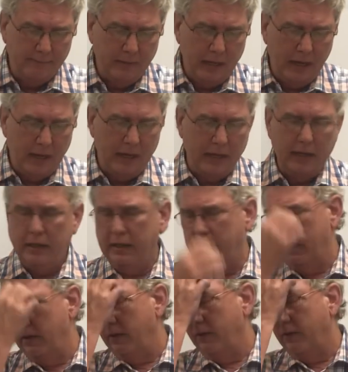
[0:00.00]
And
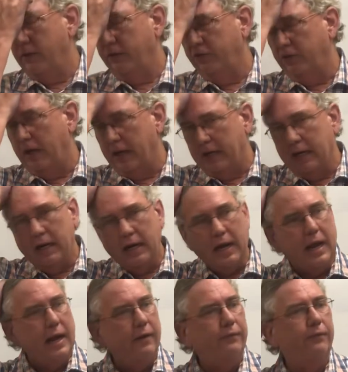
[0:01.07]
the second
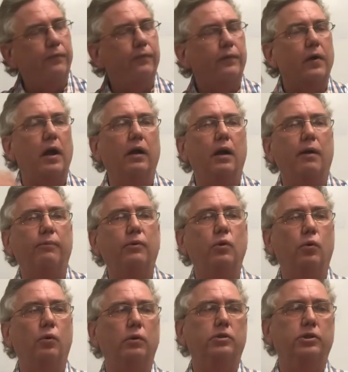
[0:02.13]
half, I'm
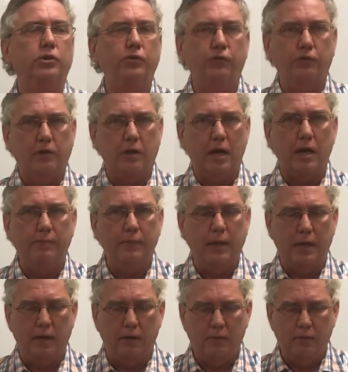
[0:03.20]
going to stop
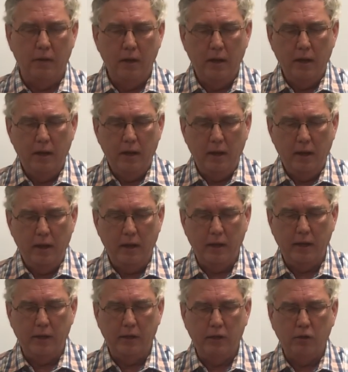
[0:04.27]
now
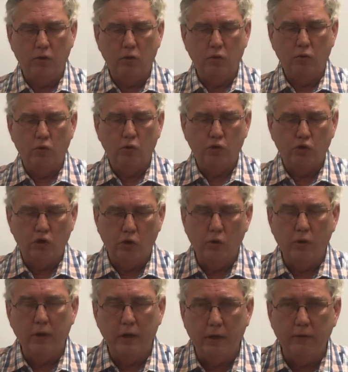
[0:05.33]
and do
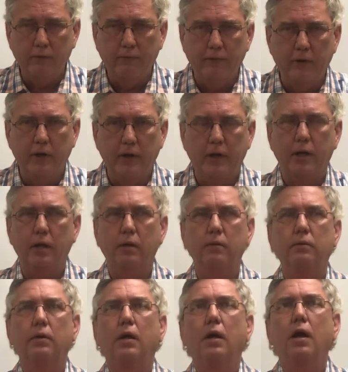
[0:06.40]
another video
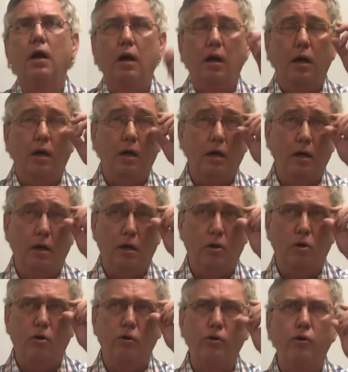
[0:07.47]

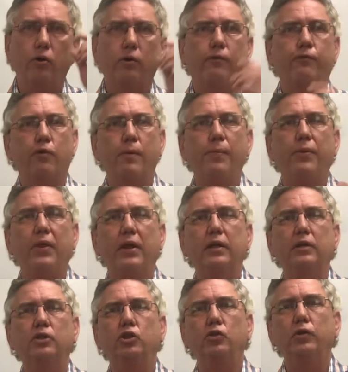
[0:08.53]
on your From
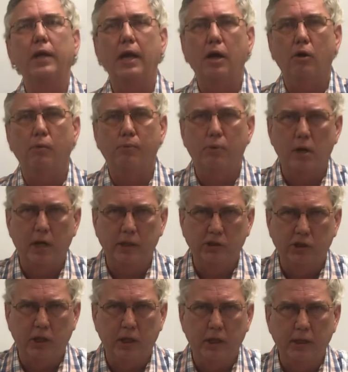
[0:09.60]
Then to Now
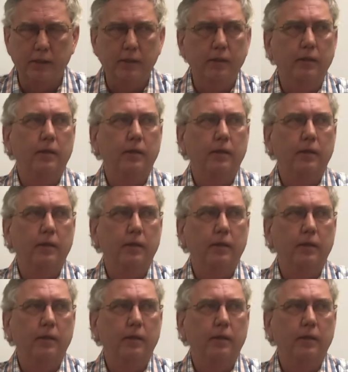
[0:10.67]
project.